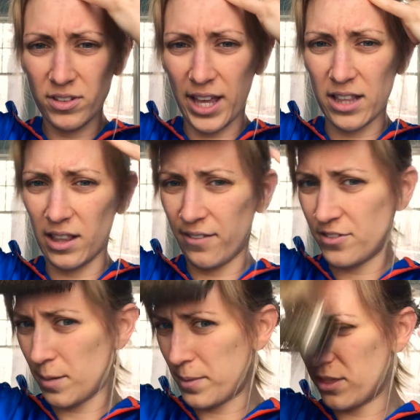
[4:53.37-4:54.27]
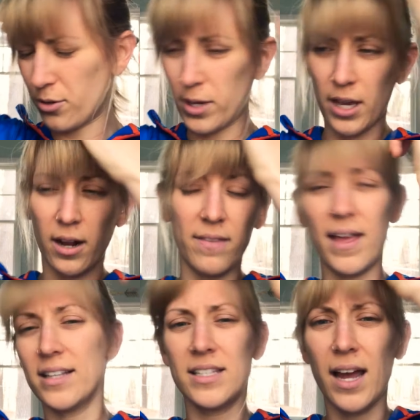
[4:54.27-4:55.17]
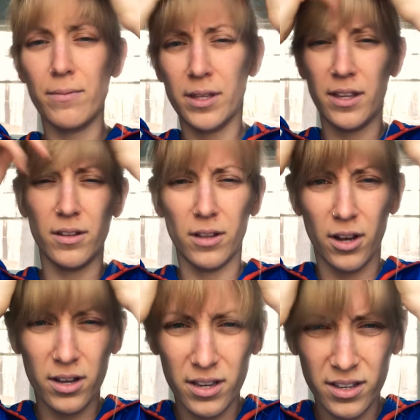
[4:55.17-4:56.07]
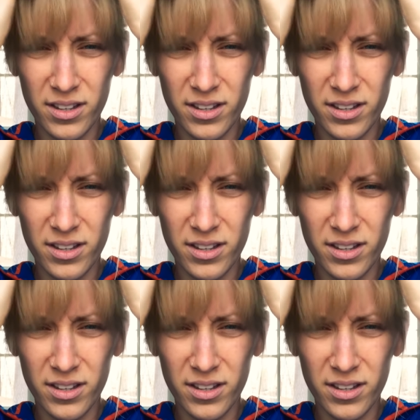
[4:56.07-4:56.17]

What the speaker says: like lift up and through here, and that's not really the look.